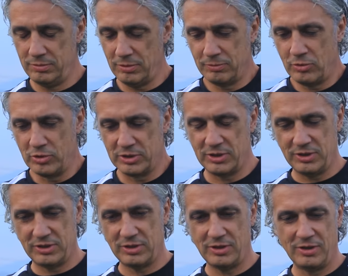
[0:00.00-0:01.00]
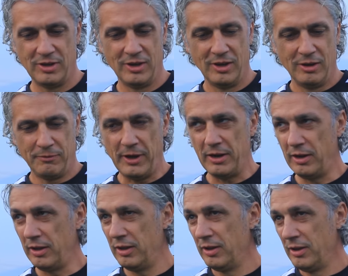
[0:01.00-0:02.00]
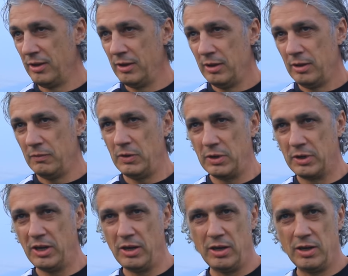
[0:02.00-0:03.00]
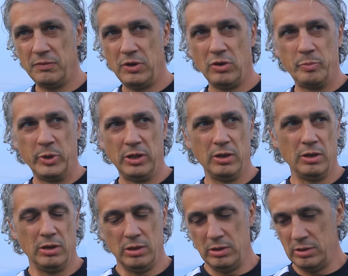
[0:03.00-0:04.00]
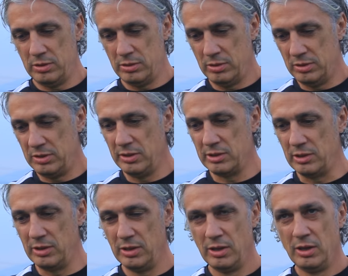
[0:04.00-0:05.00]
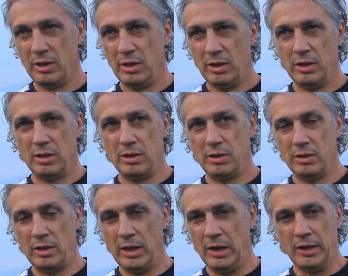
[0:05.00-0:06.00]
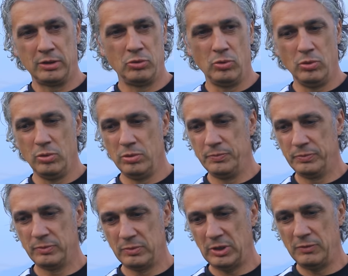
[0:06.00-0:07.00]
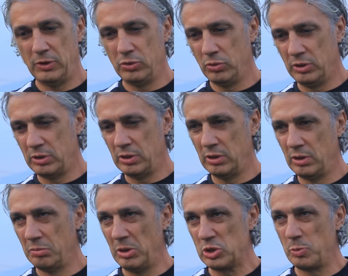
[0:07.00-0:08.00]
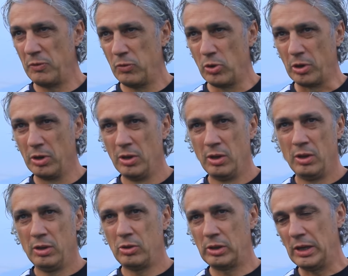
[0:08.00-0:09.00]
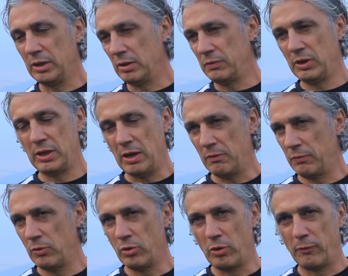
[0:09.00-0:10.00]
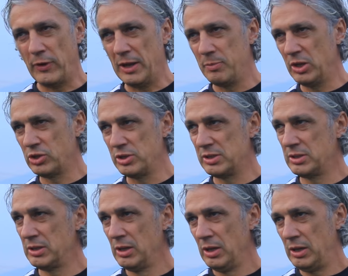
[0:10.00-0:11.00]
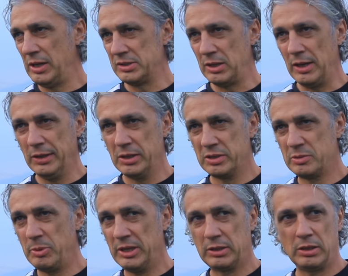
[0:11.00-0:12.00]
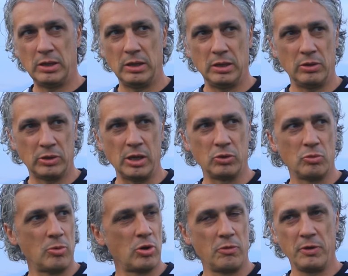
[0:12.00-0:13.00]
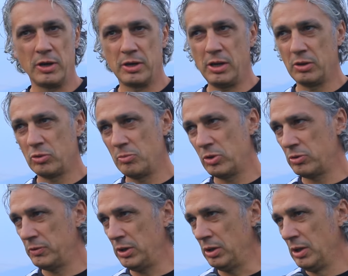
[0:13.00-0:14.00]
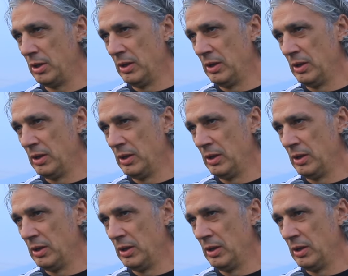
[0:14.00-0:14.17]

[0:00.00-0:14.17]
Of course, it's finally we are here and we open the season. I like to that we do it much before. Not like that we have 4 or 5 matches less than others, but okay, tomorrow we are here, tomorrow we